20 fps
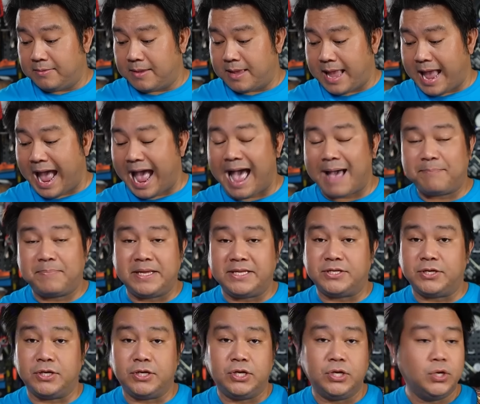happy
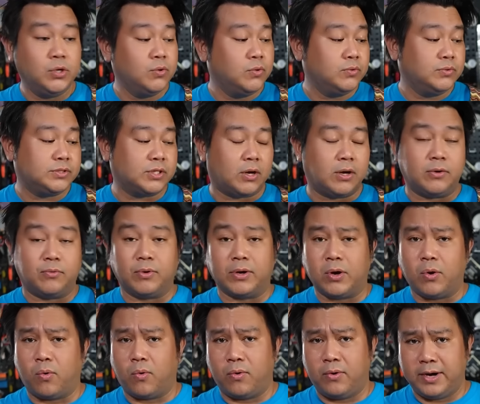to use on
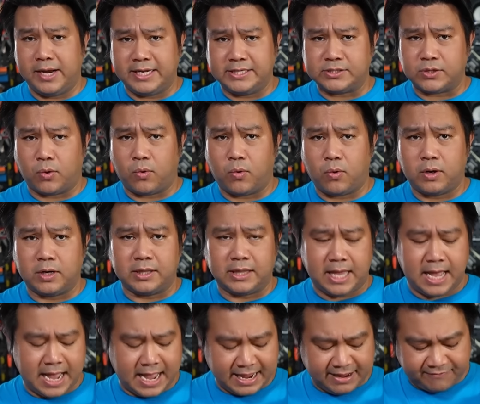recordings or
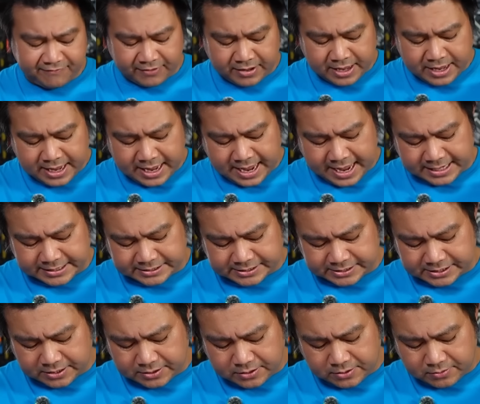live. And
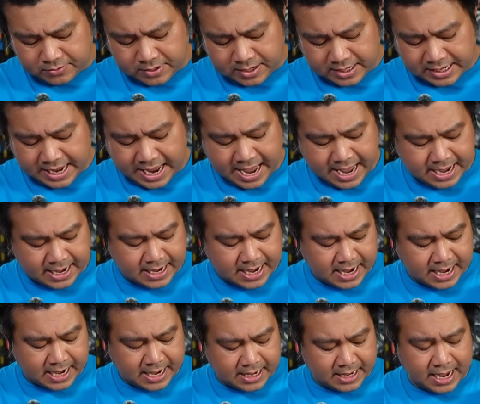so yeah,
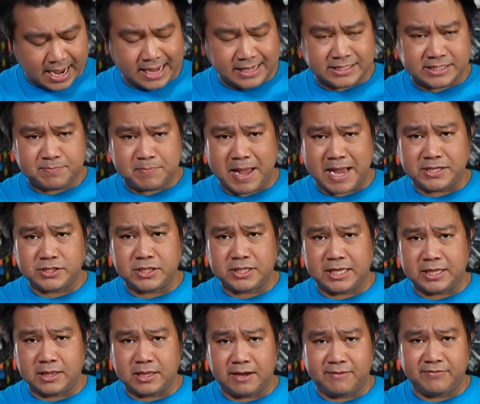I
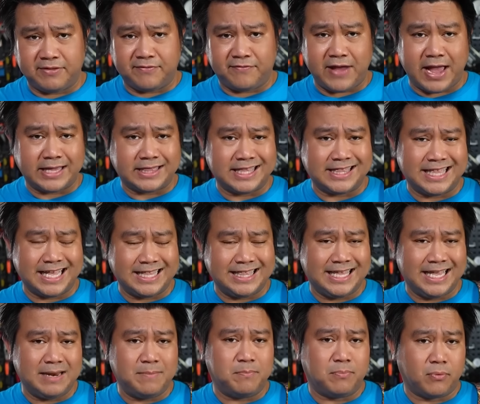especially love the fact that they
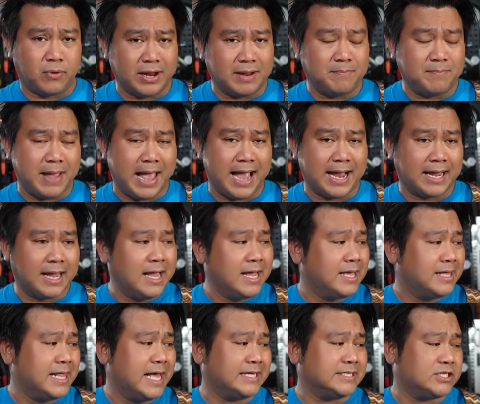did bring back
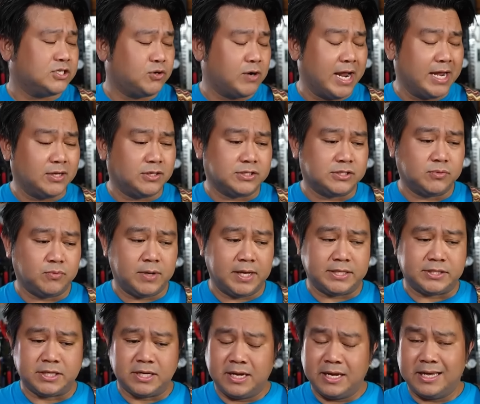that strangle
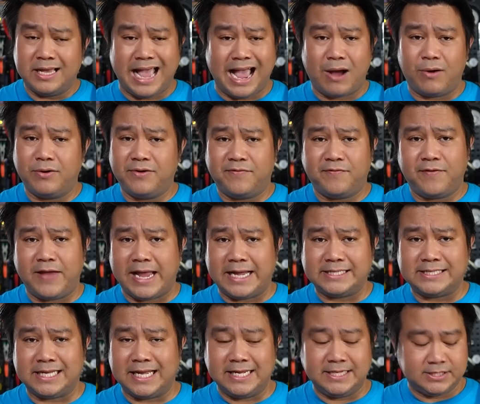switch. Out of
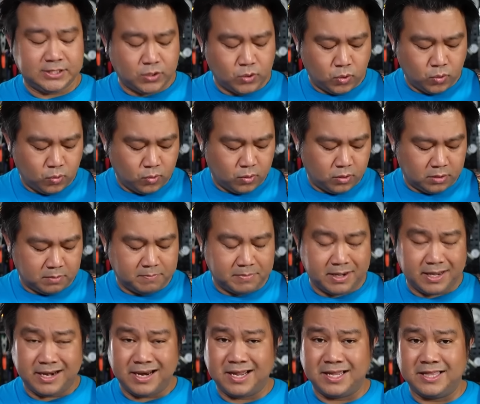phase is cool,
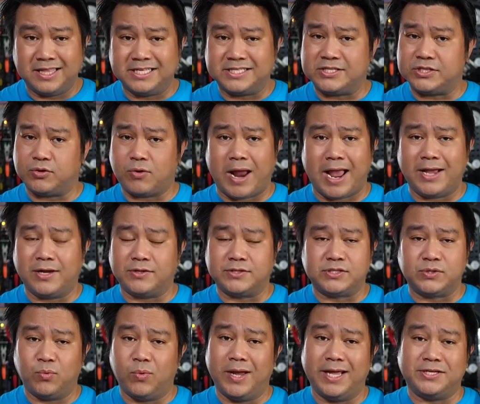but the strangle
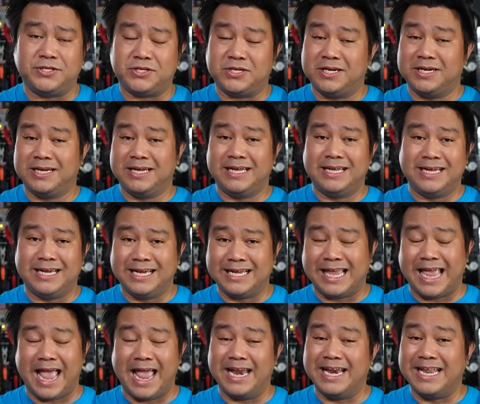switch,
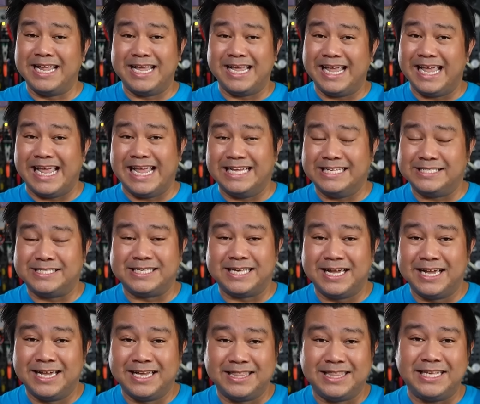again, is
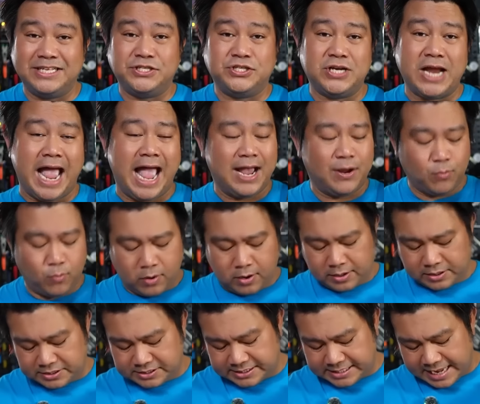the
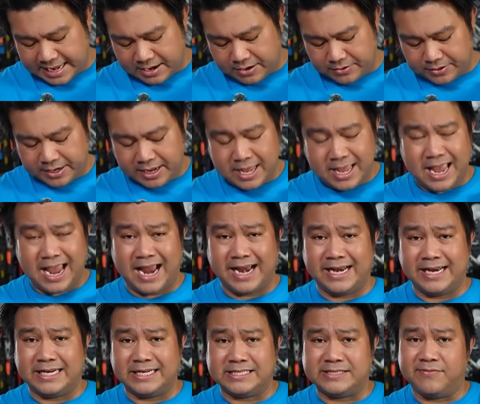Jaguar sound,
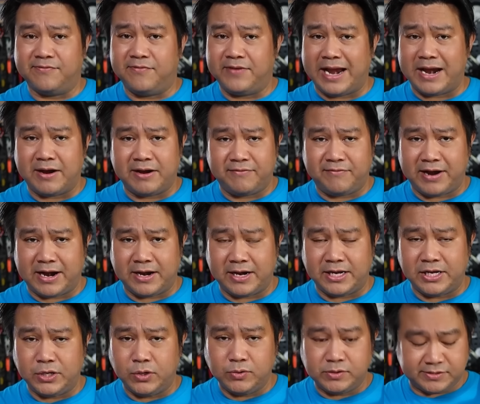and it is very,
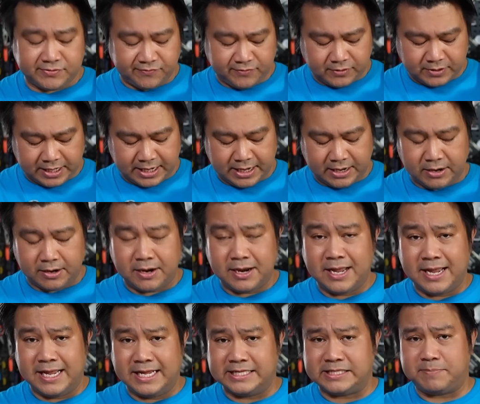very useful here,
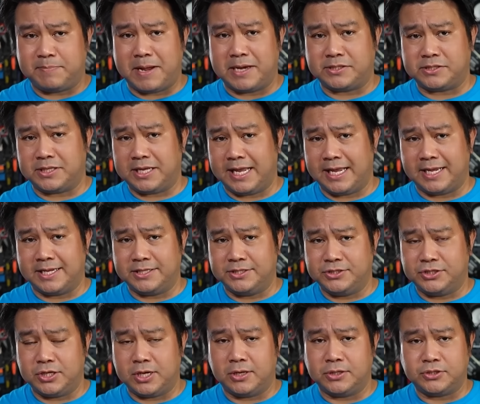especially in
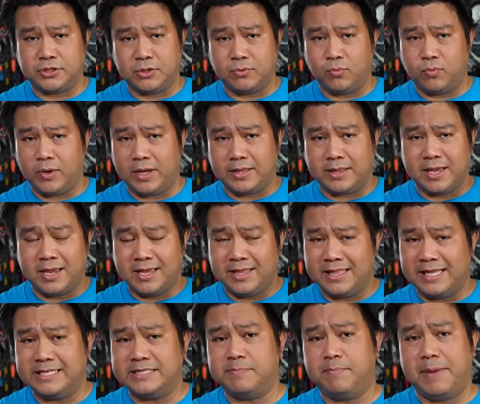conjunction with
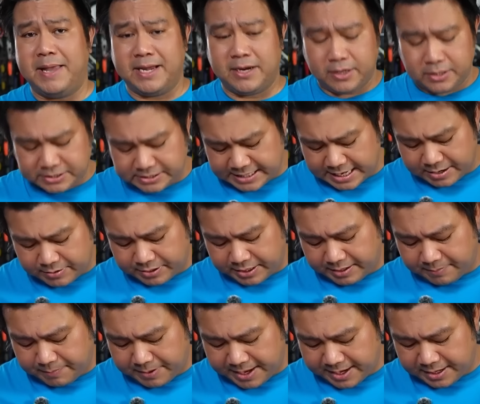these bigger
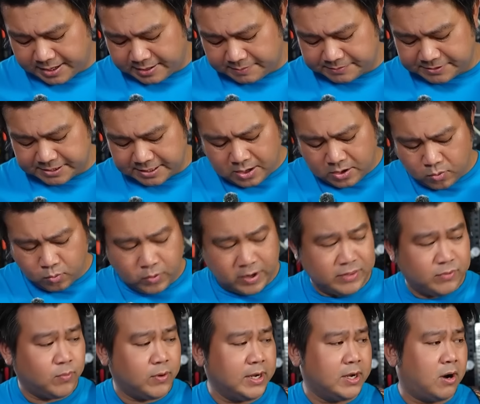sounding pickups.
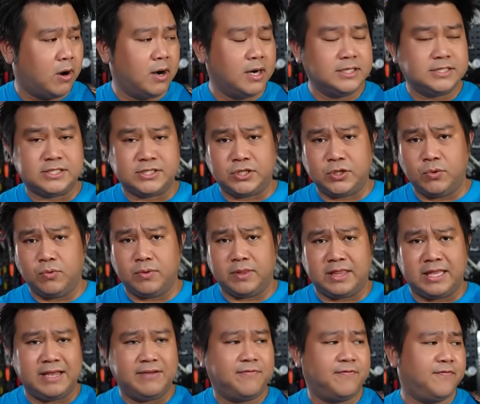With regards to
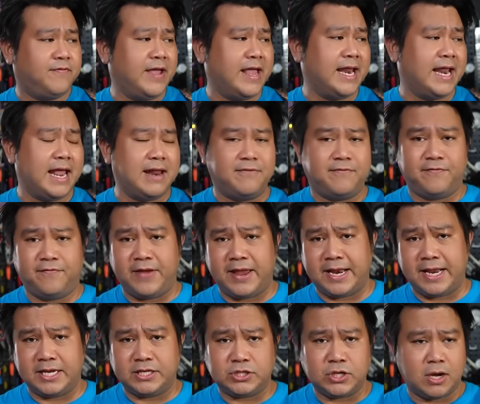the fit and
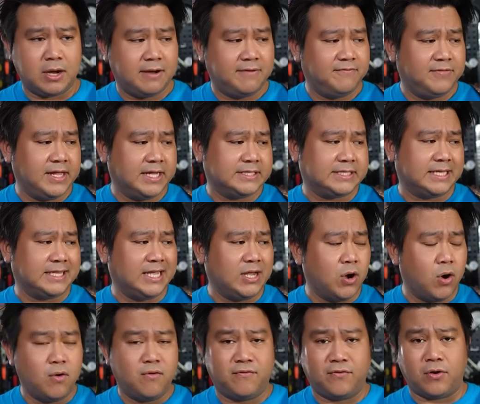finish of this and
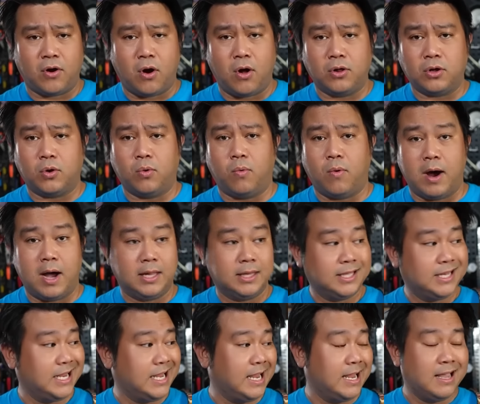the overall
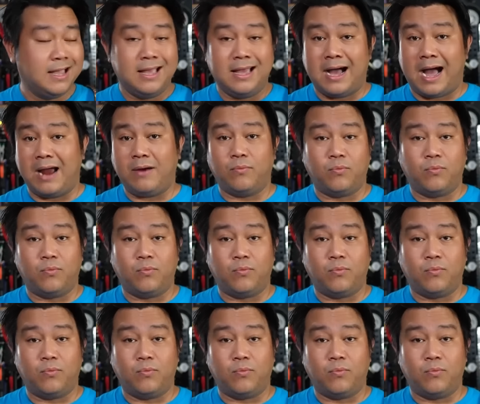quality, I